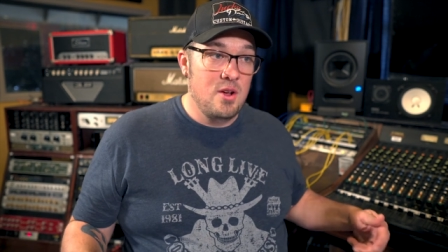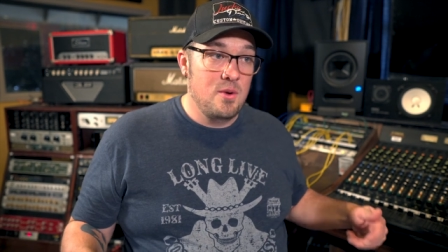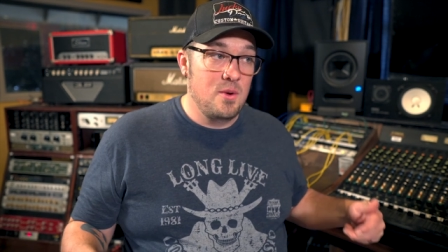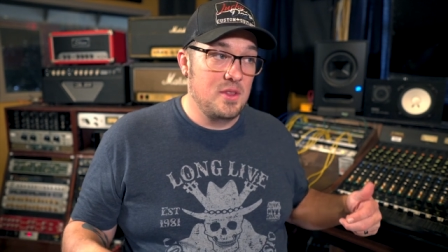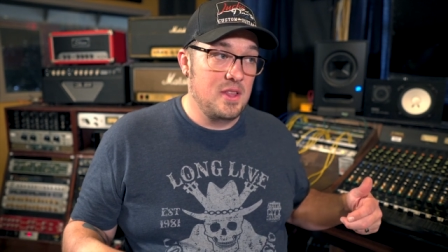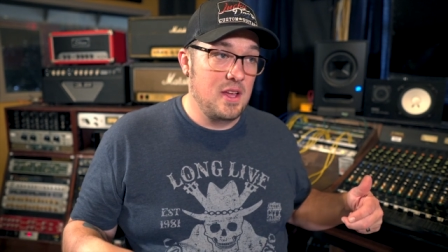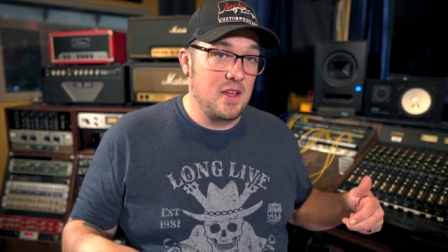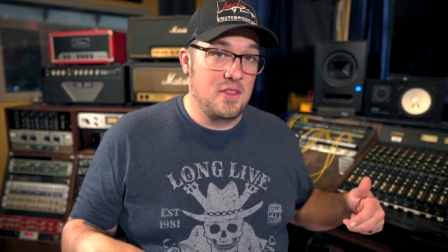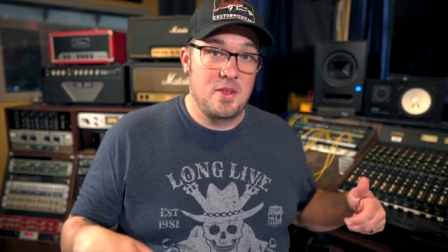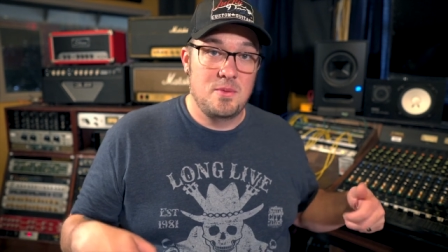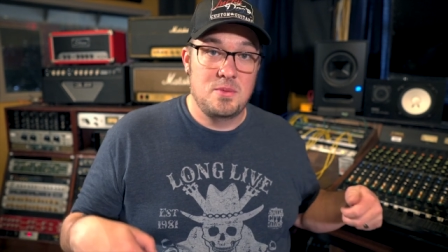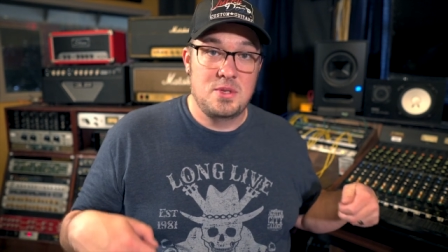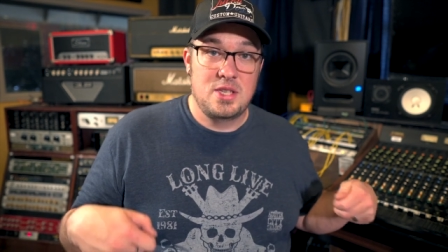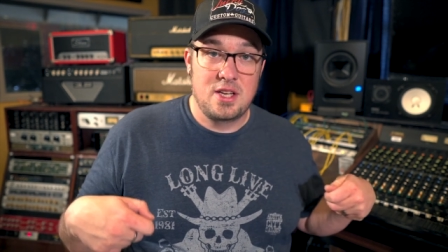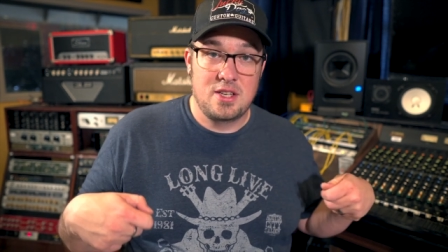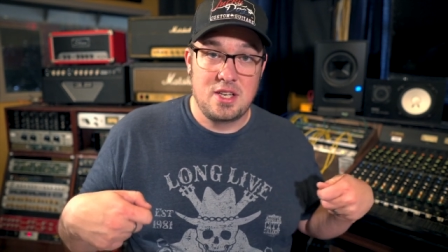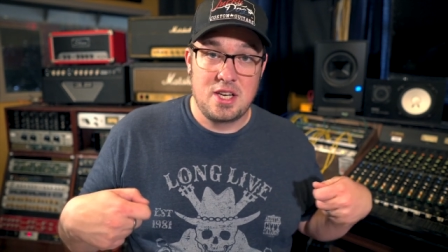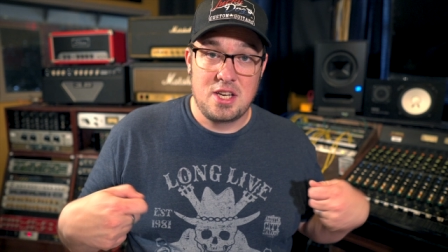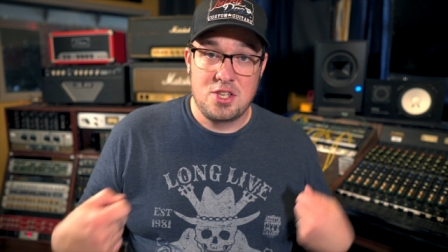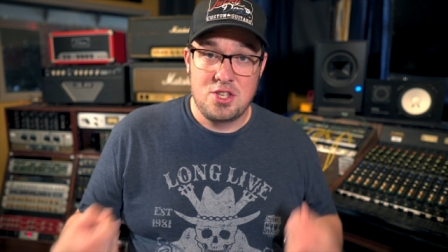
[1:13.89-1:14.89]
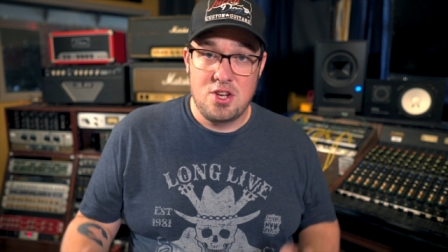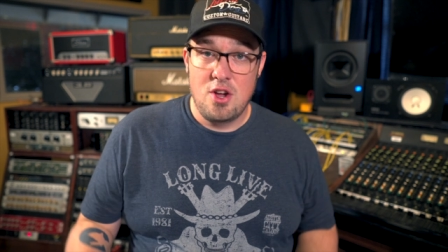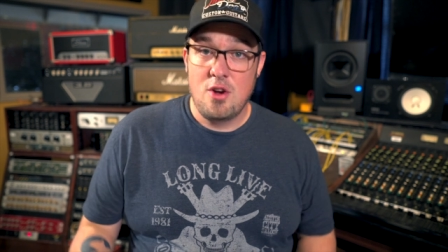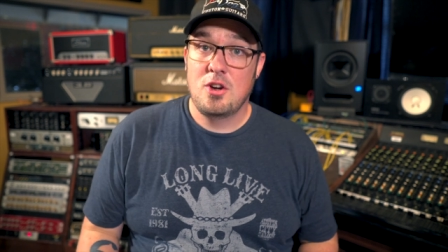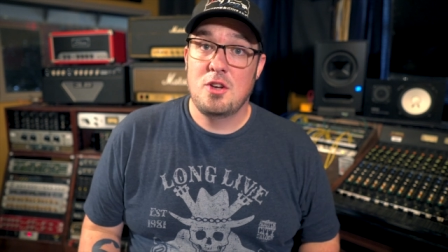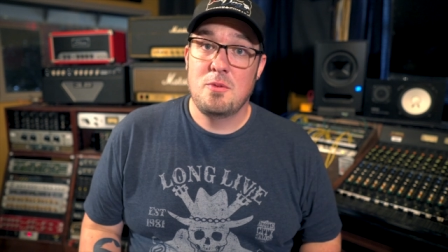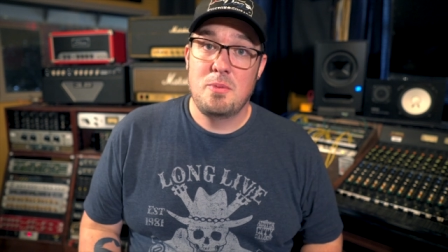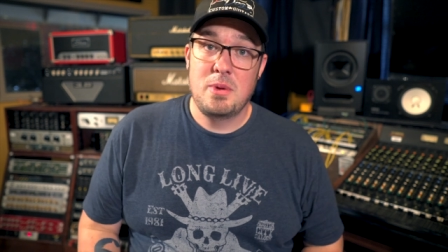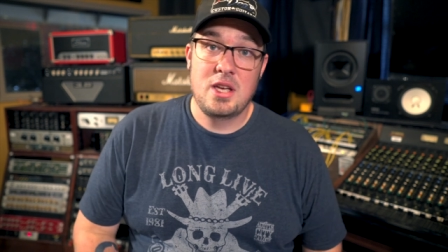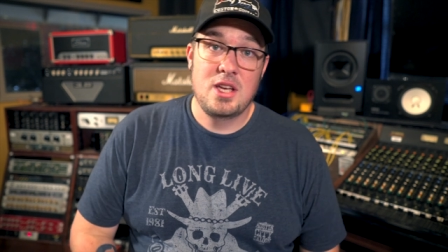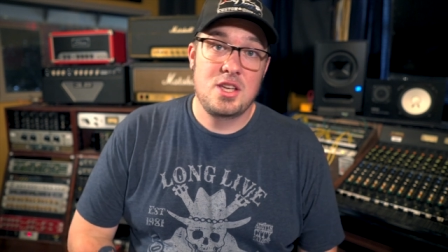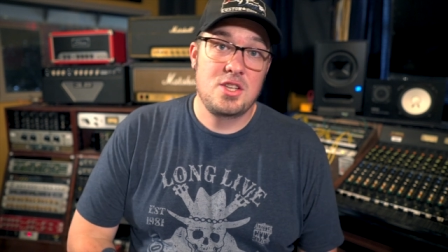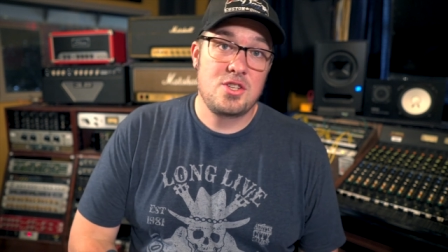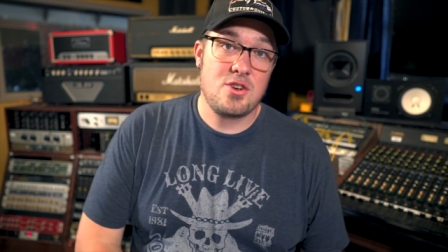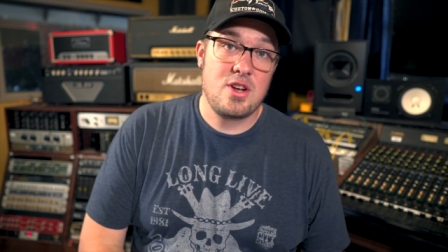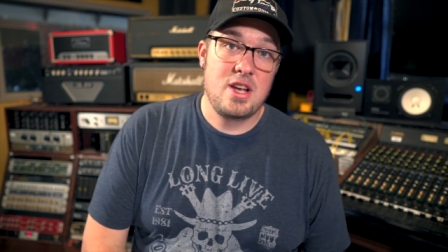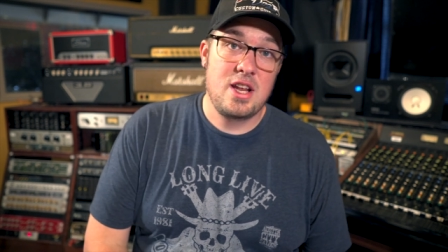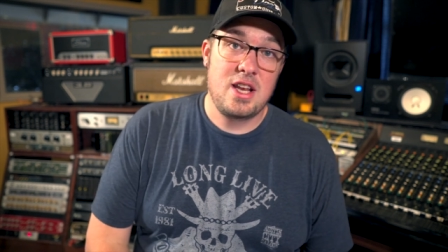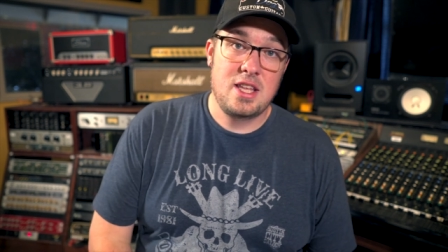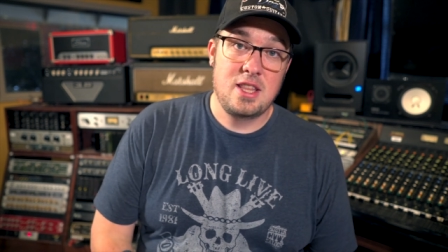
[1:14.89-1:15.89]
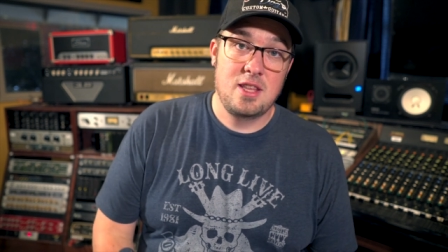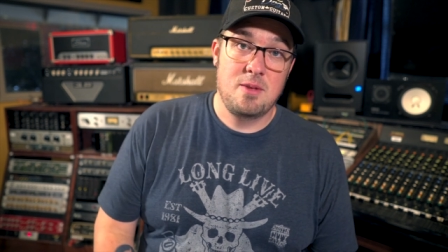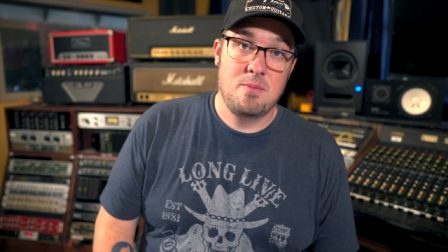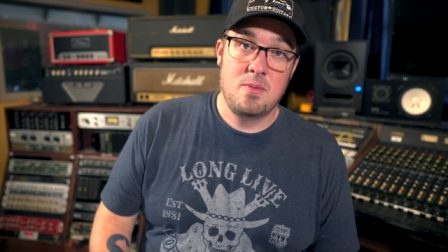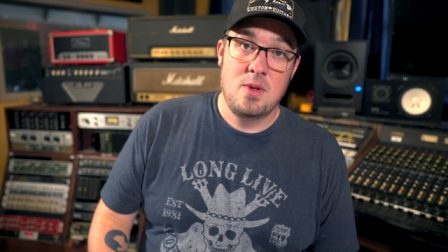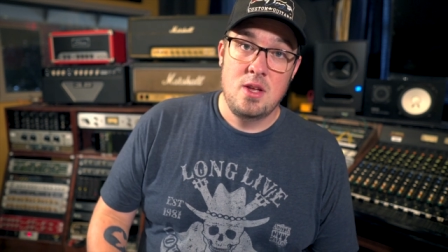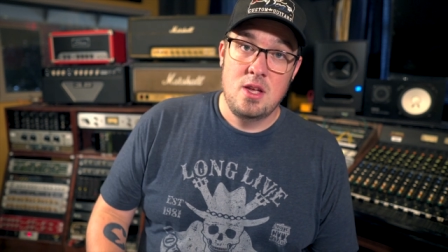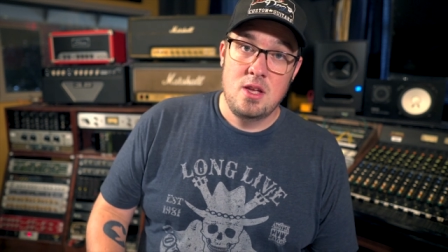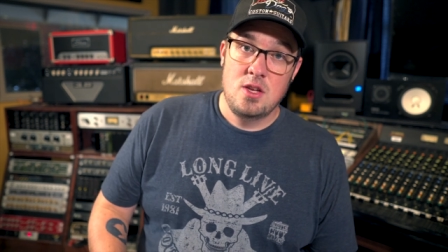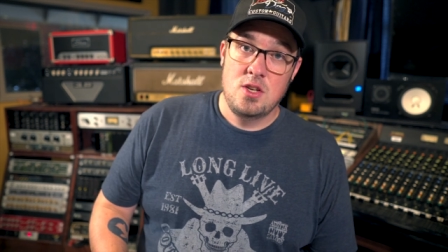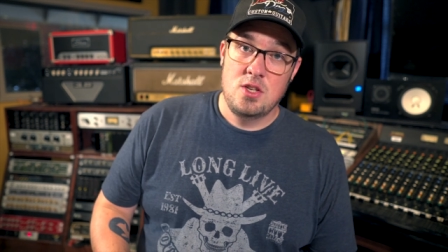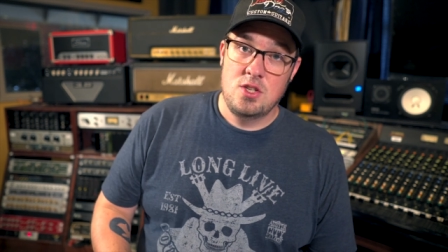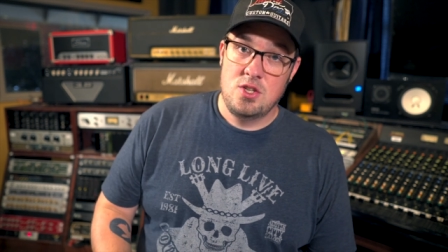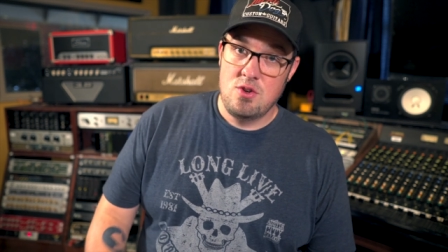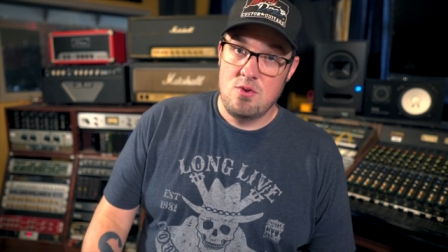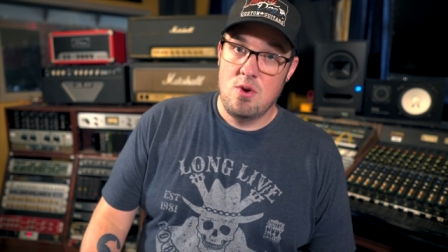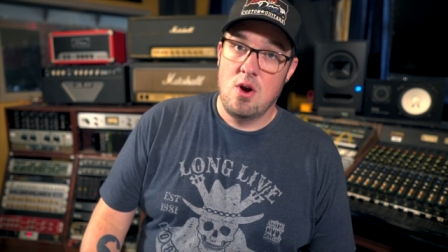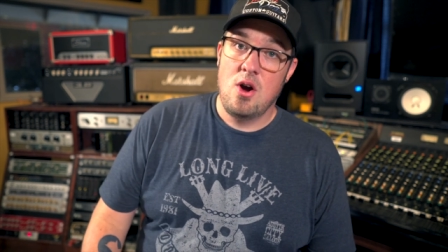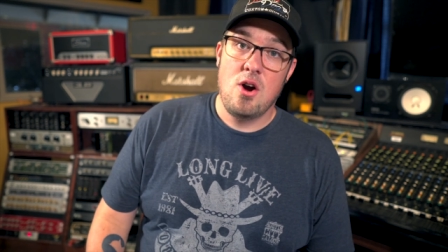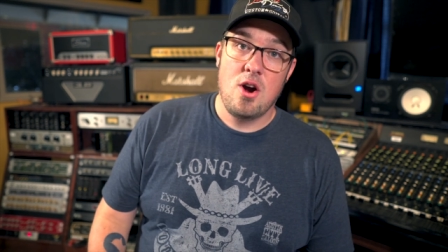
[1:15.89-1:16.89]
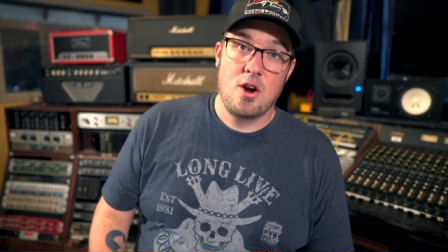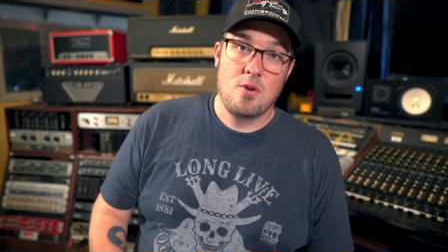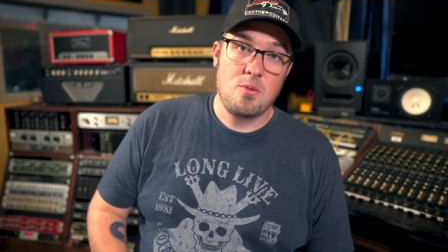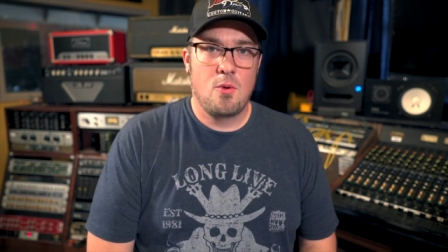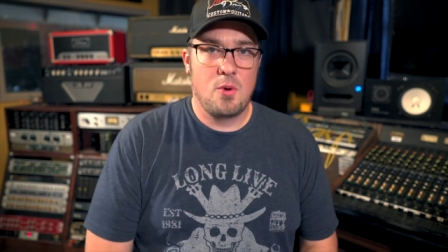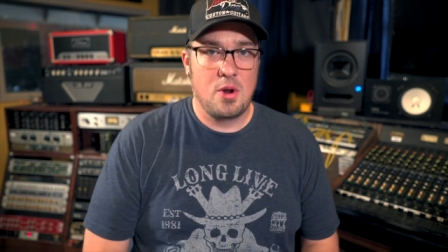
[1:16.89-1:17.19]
without them sounding choked because you're hitting them too hard?